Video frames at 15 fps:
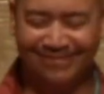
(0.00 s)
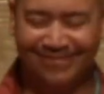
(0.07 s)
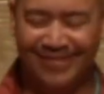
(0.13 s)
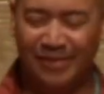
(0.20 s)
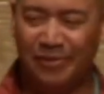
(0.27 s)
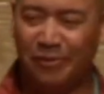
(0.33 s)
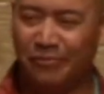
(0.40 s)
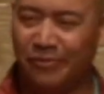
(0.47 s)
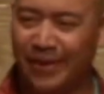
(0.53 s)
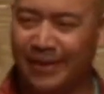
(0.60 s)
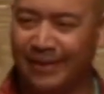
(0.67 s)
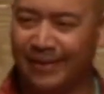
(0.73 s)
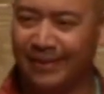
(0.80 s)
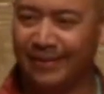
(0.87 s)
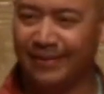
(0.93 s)
If your
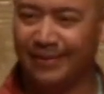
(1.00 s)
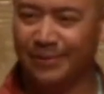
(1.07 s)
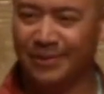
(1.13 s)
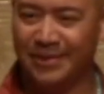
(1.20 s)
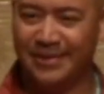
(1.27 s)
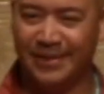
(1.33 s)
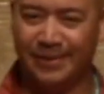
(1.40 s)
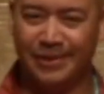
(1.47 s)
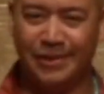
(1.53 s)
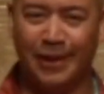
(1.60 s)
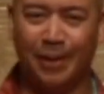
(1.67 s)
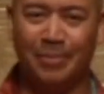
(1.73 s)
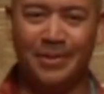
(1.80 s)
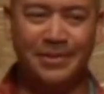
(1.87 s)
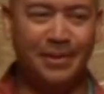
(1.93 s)
friend loses their
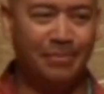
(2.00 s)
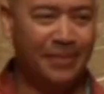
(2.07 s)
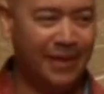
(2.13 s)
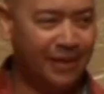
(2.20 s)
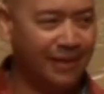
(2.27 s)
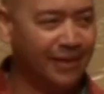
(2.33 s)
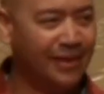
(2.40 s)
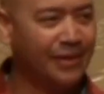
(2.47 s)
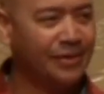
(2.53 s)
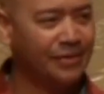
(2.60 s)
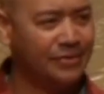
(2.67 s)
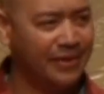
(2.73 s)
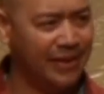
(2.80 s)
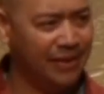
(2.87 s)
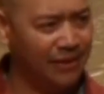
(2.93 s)
job or something, you'll
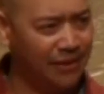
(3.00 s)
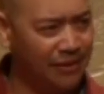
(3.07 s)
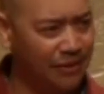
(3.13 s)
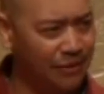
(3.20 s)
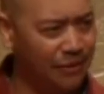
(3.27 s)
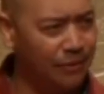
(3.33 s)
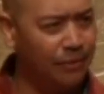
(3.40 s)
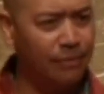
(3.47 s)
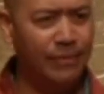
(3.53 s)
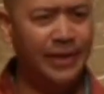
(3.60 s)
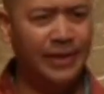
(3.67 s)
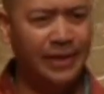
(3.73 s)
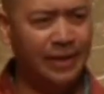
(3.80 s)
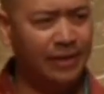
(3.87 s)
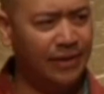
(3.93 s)
say, "You're
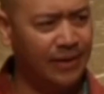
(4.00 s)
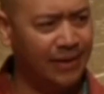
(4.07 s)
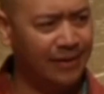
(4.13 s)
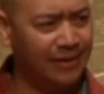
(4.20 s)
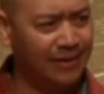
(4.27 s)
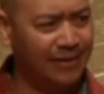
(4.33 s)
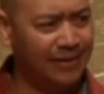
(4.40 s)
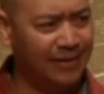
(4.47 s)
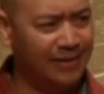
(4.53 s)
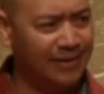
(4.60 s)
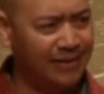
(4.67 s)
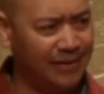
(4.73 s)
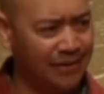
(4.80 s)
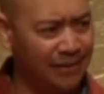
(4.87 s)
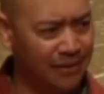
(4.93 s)
really good.
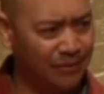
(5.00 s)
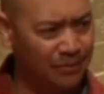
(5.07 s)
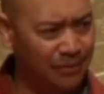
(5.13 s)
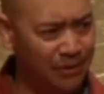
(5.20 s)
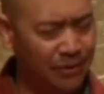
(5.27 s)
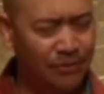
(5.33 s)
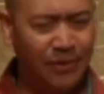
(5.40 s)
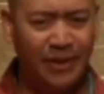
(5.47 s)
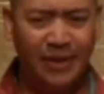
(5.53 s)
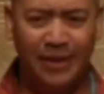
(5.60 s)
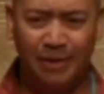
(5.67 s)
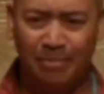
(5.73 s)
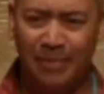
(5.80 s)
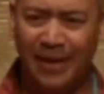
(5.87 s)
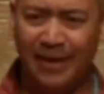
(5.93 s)
You
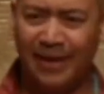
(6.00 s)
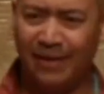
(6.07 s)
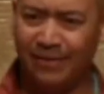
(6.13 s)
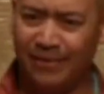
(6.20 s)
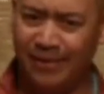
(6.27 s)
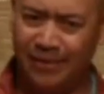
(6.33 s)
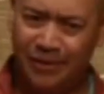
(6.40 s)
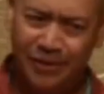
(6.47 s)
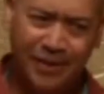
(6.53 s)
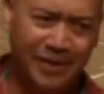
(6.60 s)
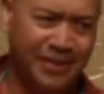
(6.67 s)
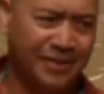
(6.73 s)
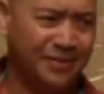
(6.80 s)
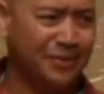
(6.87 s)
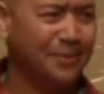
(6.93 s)
get back out there. You're
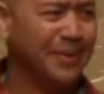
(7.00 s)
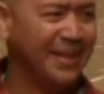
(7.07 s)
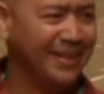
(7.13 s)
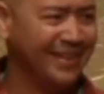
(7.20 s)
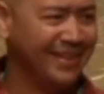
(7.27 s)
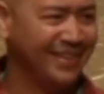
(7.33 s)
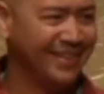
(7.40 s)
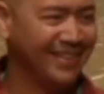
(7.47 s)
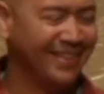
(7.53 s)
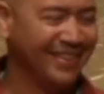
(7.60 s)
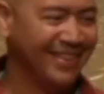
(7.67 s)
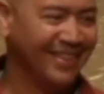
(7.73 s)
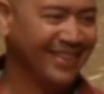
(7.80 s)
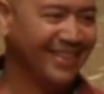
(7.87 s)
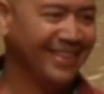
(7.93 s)
going to do it."
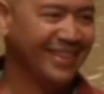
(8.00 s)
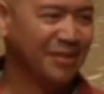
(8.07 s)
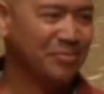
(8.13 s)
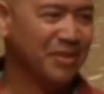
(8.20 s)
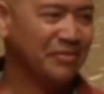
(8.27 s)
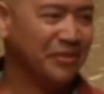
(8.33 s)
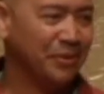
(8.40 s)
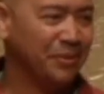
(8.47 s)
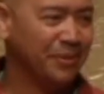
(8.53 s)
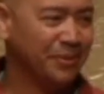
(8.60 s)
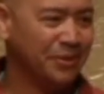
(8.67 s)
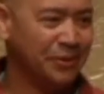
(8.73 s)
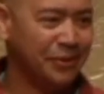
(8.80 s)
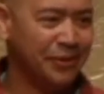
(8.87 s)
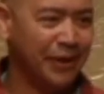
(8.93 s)
But if you lose
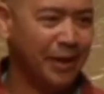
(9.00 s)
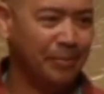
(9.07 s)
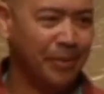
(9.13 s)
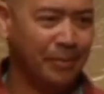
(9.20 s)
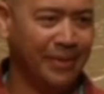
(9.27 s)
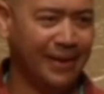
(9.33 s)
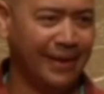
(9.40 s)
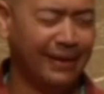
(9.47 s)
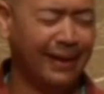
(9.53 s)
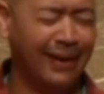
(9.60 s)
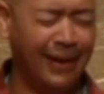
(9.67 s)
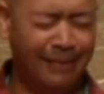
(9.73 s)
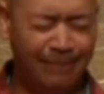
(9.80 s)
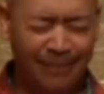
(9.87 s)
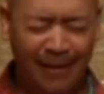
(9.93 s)
your job, you'll be like,
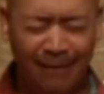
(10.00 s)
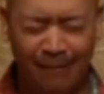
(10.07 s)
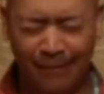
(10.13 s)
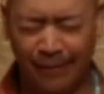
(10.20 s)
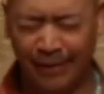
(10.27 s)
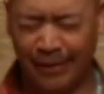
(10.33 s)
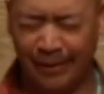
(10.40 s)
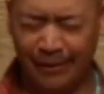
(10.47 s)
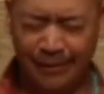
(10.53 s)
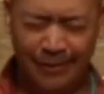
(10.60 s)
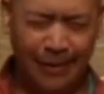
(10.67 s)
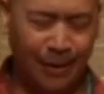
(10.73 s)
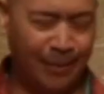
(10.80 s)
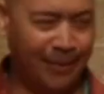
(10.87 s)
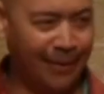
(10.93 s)
"I'm never going to get a
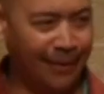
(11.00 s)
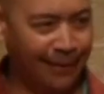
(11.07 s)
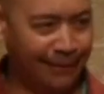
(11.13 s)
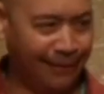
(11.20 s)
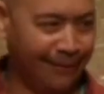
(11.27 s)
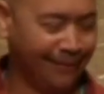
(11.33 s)
job again."